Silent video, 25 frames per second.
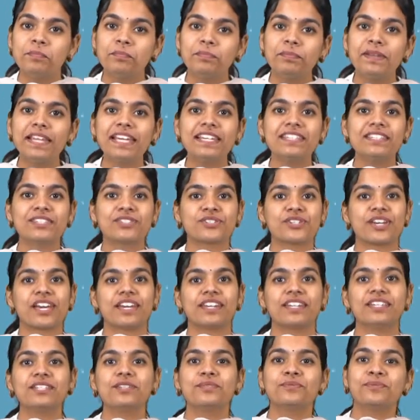please share
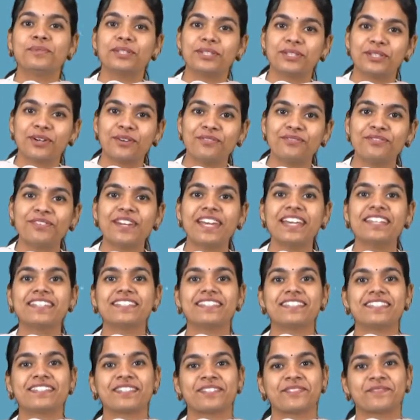it with your
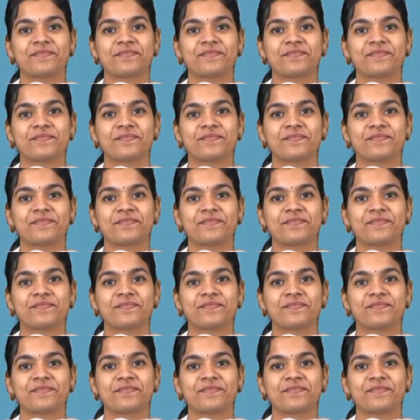friends.